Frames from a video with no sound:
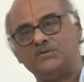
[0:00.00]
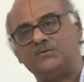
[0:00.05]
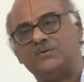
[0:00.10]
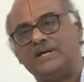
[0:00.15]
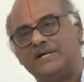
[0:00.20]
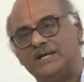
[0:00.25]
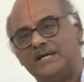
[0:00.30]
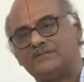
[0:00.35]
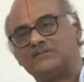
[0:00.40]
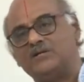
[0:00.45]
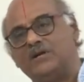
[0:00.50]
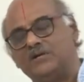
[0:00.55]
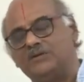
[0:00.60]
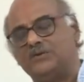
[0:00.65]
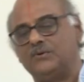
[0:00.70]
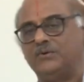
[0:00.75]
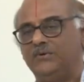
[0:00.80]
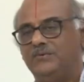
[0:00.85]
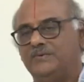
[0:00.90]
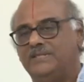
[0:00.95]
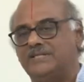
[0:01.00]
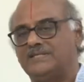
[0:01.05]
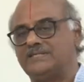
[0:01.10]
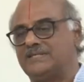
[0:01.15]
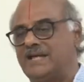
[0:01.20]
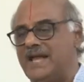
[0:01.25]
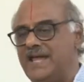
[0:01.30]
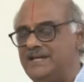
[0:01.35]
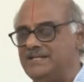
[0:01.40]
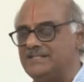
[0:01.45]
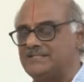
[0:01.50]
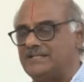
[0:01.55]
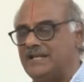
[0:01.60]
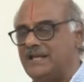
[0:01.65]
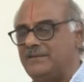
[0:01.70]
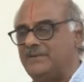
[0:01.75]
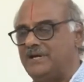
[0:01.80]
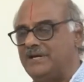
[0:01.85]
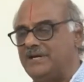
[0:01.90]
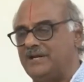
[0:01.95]
what has got to do with the science
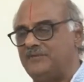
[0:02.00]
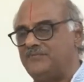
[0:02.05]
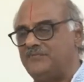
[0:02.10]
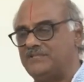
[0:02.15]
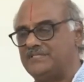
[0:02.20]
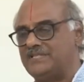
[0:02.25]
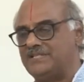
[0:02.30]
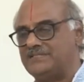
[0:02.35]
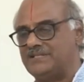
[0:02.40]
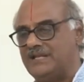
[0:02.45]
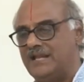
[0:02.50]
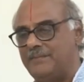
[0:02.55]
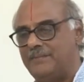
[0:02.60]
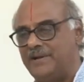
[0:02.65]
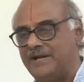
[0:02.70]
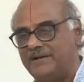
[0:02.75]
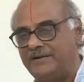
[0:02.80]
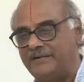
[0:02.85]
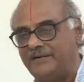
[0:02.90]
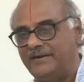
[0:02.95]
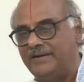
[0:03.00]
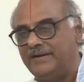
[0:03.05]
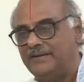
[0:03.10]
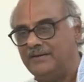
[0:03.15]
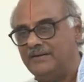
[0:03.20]
laboratory, physics laboratory.